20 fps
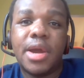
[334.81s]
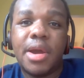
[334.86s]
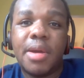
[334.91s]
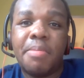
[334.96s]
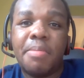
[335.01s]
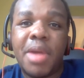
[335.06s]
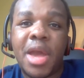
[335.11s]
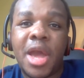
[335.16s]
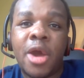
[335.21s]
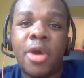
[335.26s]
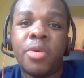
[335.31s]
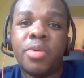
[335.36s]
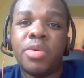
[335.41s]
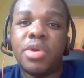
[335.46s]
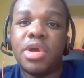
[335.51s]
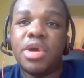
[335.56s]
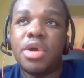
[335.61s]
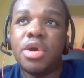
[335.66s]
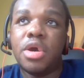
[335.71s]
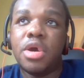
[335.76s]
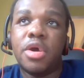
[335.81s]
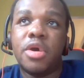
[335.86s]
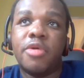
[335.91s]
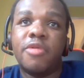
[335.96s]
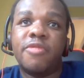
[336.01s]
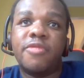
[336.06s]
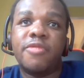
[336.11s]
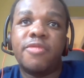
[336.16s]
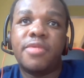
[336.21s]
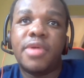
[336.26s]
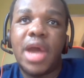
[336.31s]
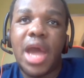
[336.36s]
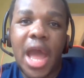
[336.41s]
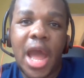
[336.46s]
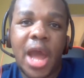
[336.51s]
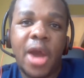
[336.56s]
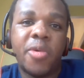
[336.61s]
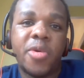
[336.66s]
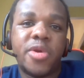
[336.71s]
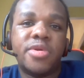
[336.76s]
amount of
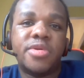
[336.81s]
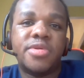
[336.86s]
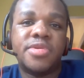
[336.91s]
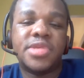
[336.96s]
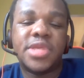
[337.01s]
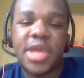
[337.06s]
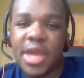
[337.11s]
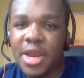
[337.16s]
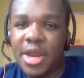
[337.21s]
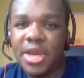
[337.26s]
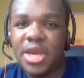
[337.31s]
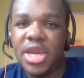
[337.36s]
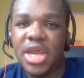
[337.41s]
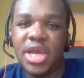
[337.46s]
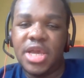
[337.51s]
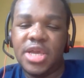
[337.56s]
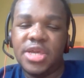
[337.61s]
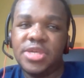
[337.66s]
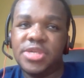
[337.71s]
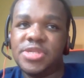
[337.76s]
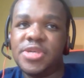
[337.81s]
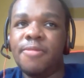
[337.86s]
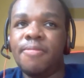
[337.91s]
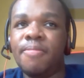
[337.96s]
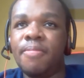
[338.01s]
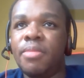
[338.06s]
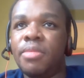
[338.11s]
hours and days